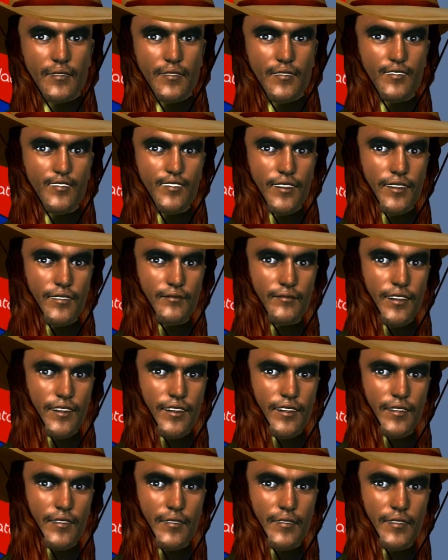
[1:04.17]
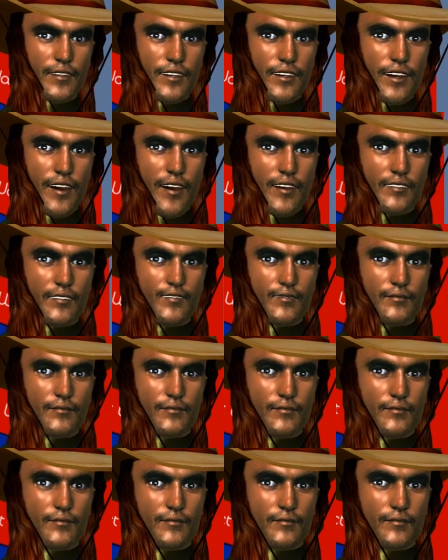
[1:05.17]
positions that needed to be matched.
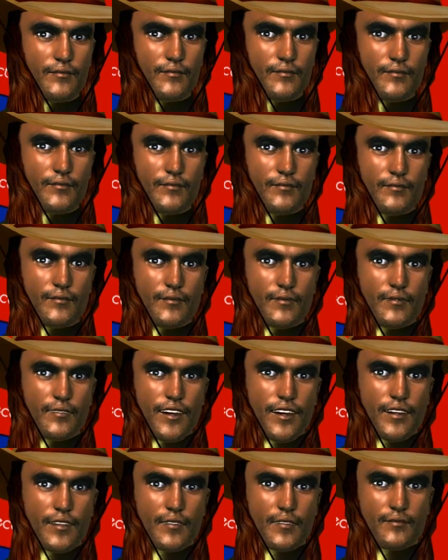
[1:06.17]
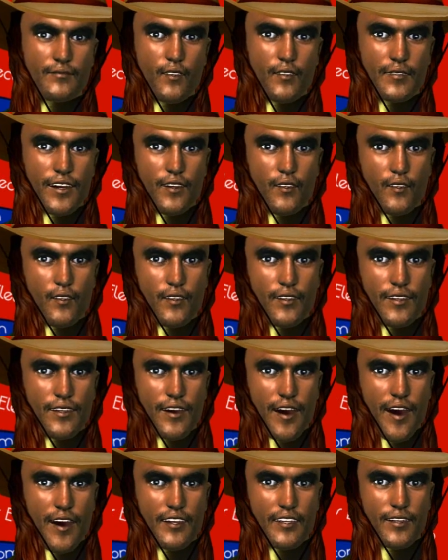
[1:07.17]
They didn't submit them to
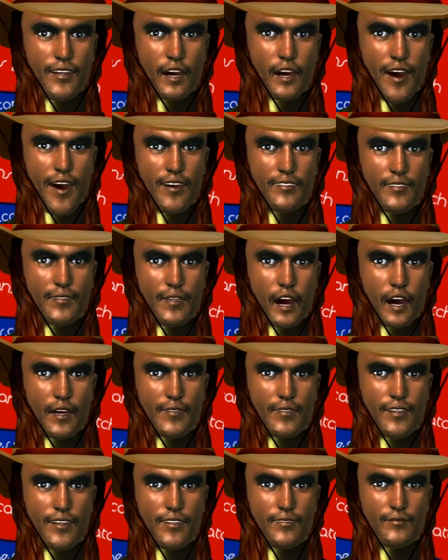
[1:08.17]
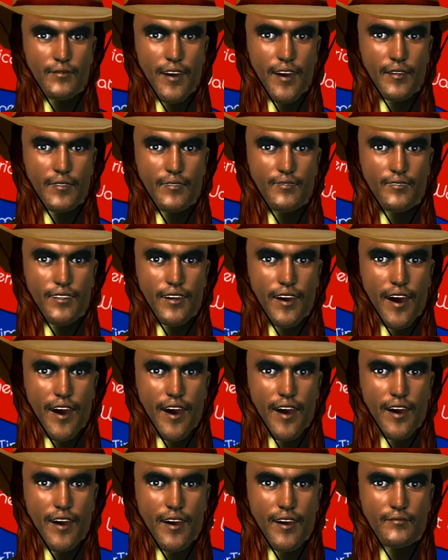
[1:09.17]
the Americans elect delegates, the rank and
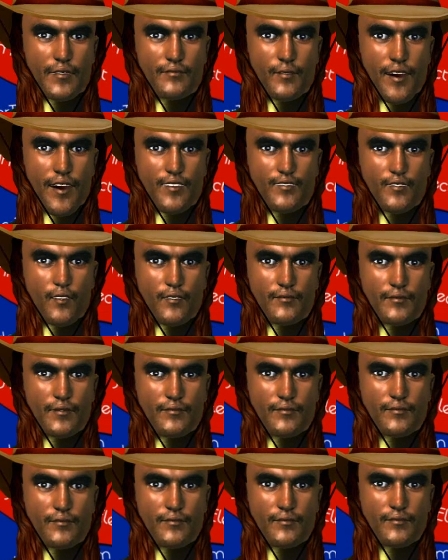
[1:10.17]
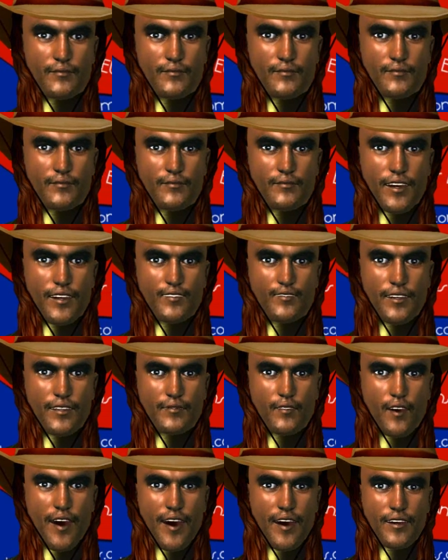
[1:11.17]
file, the grassroots. They
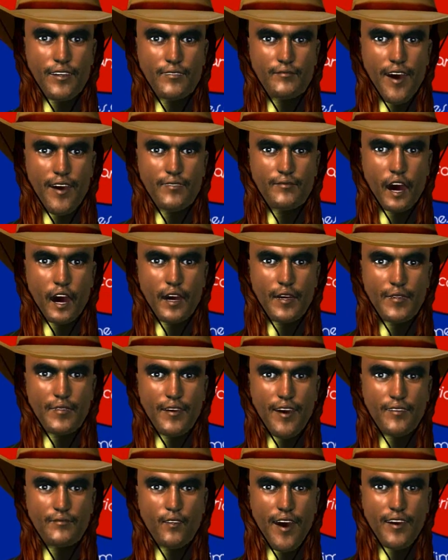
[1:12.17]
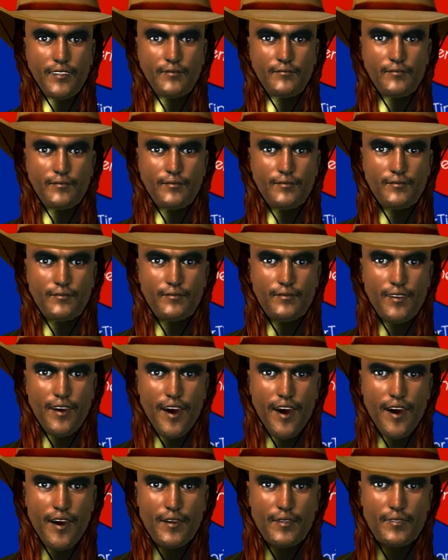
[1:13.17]
just decided that's what was important.
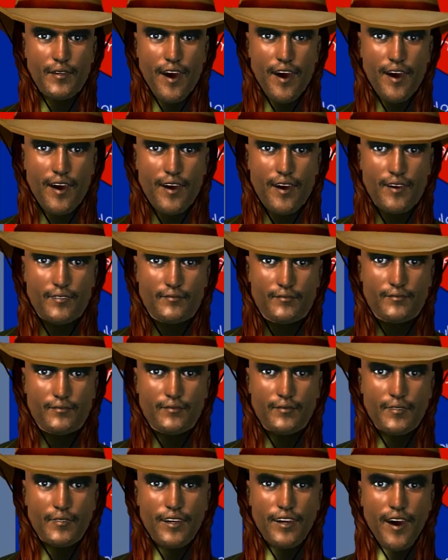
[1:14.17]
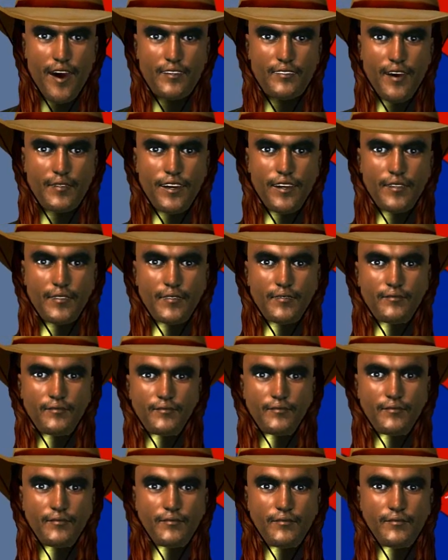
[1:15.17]
Top down,
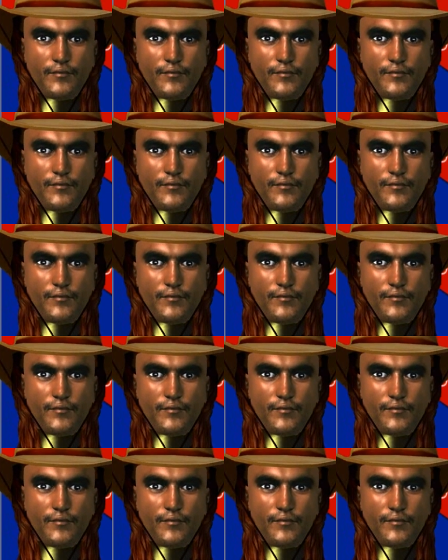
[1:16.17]
autocratic.